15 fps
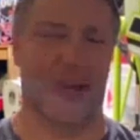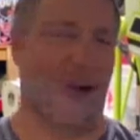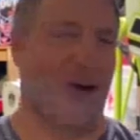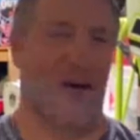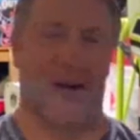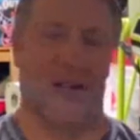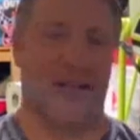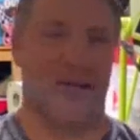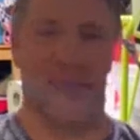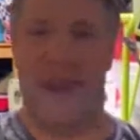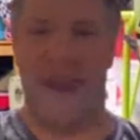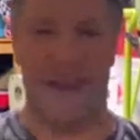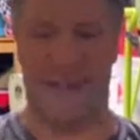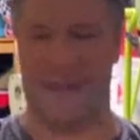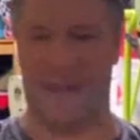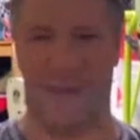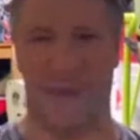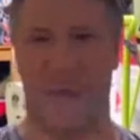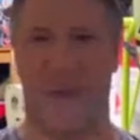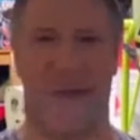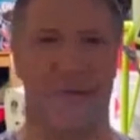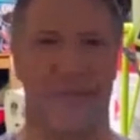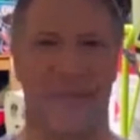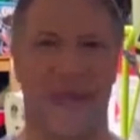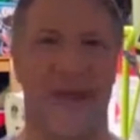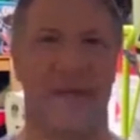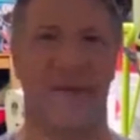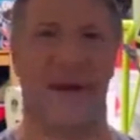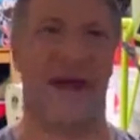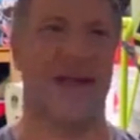Oh, it's amazing. Between me
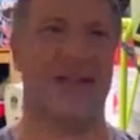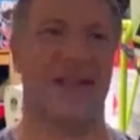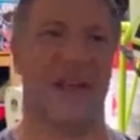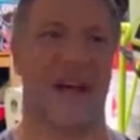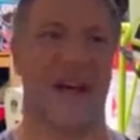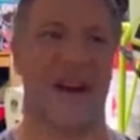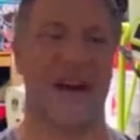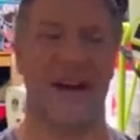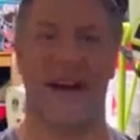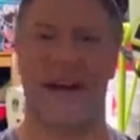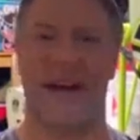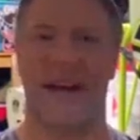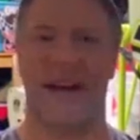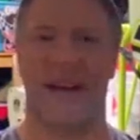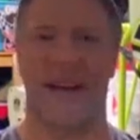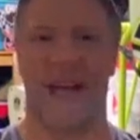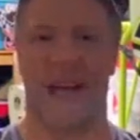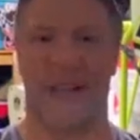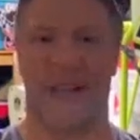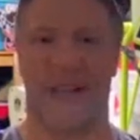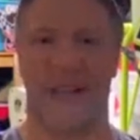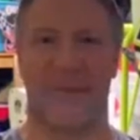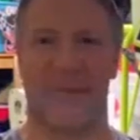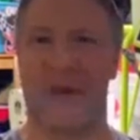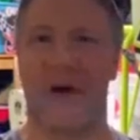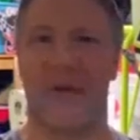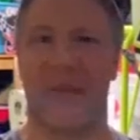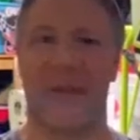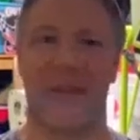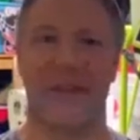and my son, and then the
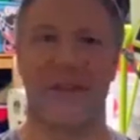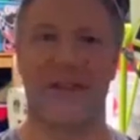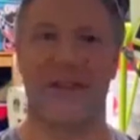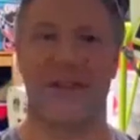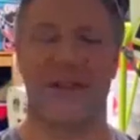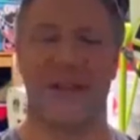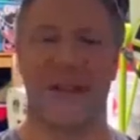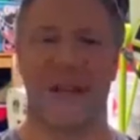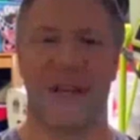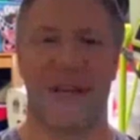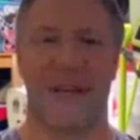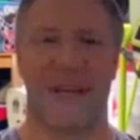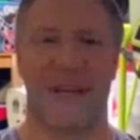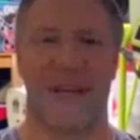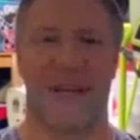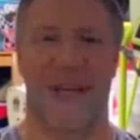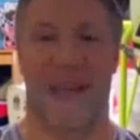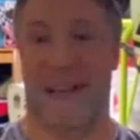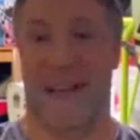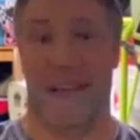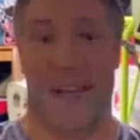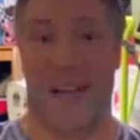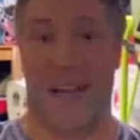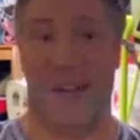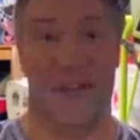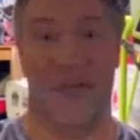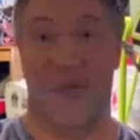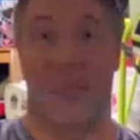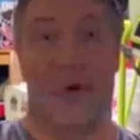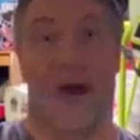Millmans, and then you got the
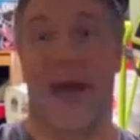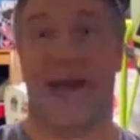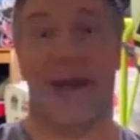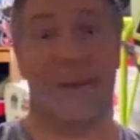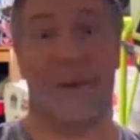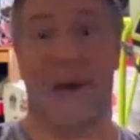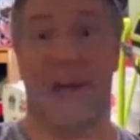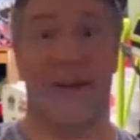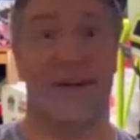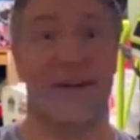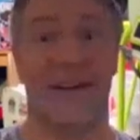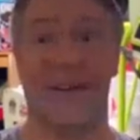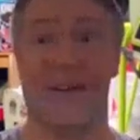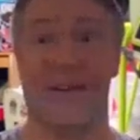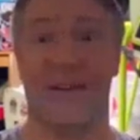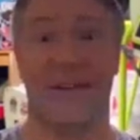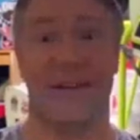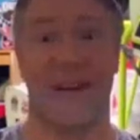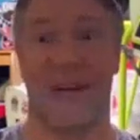two Bradley brothers.